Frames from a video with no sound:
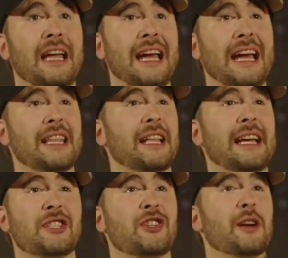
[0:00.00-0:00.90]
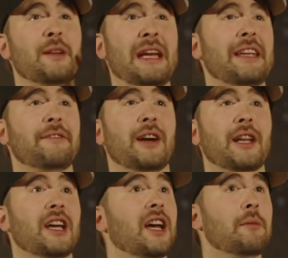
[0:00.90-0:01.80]
And they like start making fun of
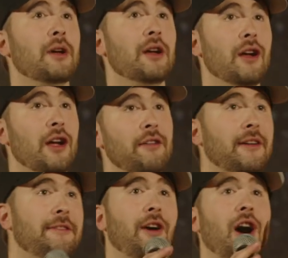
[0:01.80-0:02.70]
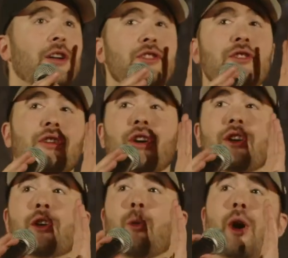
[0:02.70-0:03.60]
them. If a fox stood on
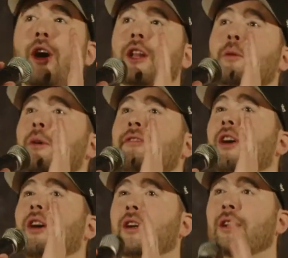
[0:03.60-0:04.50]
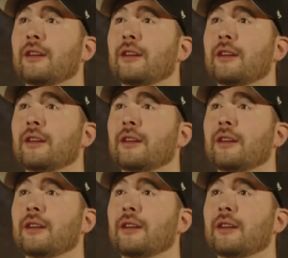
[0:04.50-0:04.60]
your wall, it would fall.